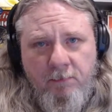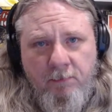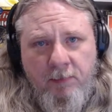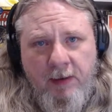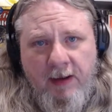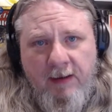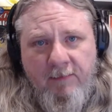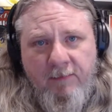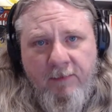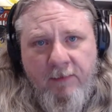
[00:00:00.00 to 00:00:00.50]

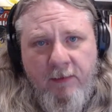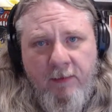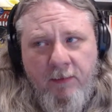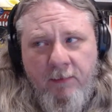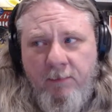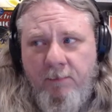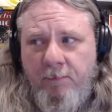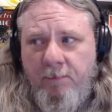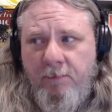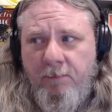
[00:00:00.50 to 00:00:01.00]
pay for the
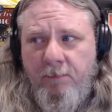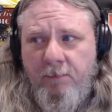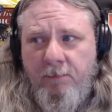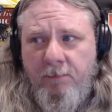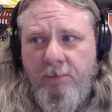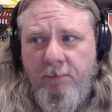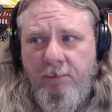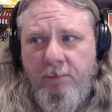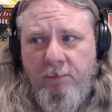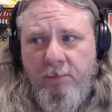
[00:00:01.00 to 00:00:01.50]

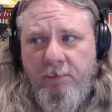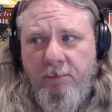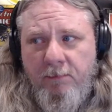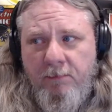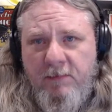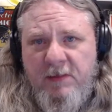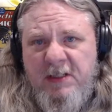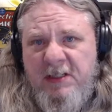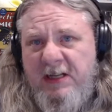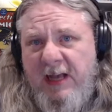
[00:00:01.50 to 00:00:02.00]

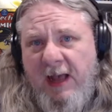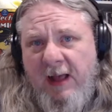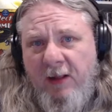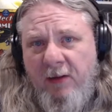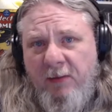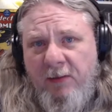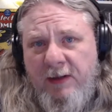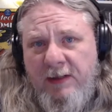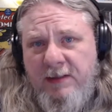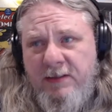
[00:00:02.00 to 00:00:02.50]

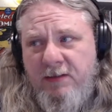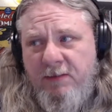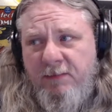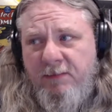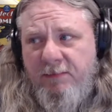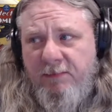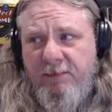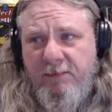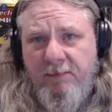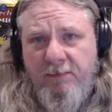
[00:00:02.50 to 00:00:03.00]
salaries of
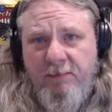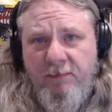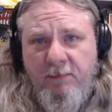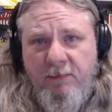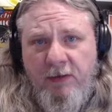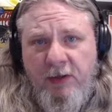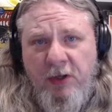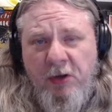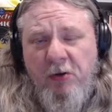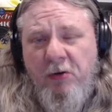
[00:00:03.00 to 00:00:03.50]

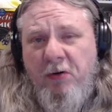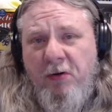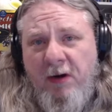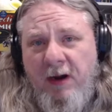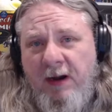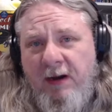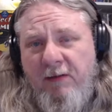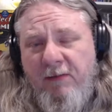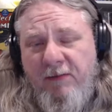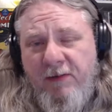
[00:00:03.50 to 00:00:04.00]

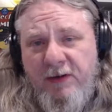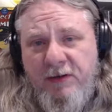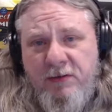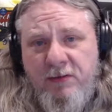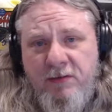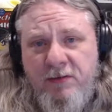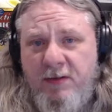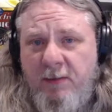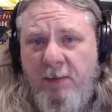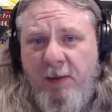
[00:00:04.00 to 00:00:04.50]
Ukraine
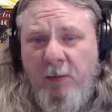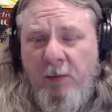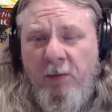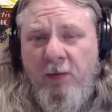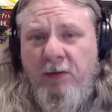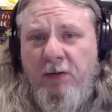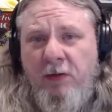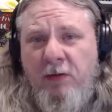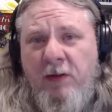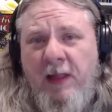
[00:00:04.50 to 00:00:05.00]
officials. I mean,
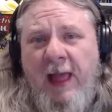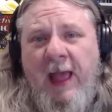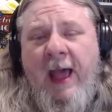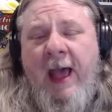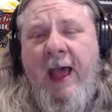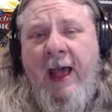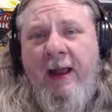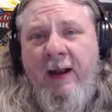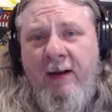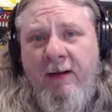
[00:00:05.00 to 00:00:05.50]
we'll do
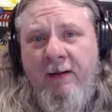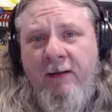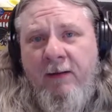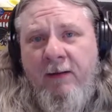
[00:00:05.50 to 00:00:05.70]
that.